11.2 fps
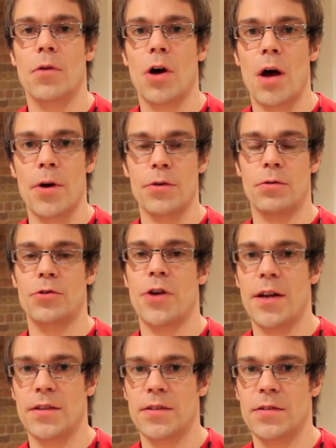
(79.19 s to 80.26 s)
Carmichael
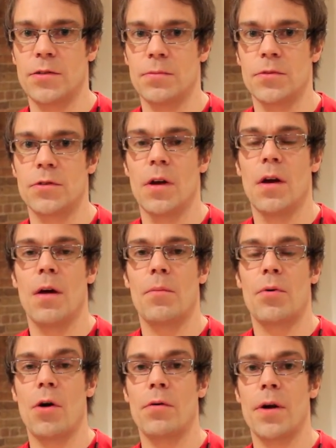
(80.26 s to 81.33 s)
Training Systems
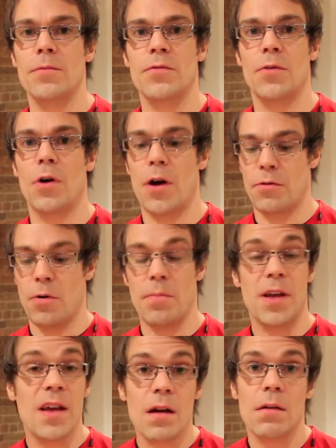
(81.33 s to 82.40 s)
programs for either a
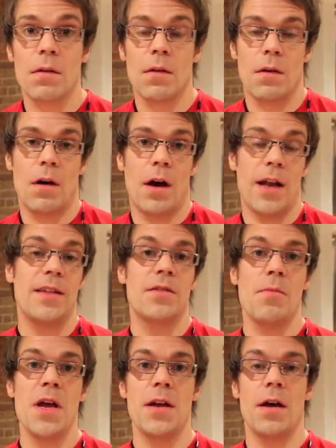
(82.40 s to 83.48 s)
beginner, an
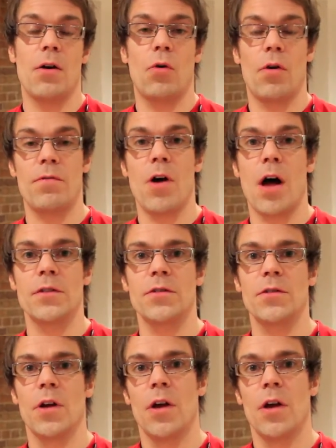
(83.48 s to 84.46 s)
intermediate or advanced.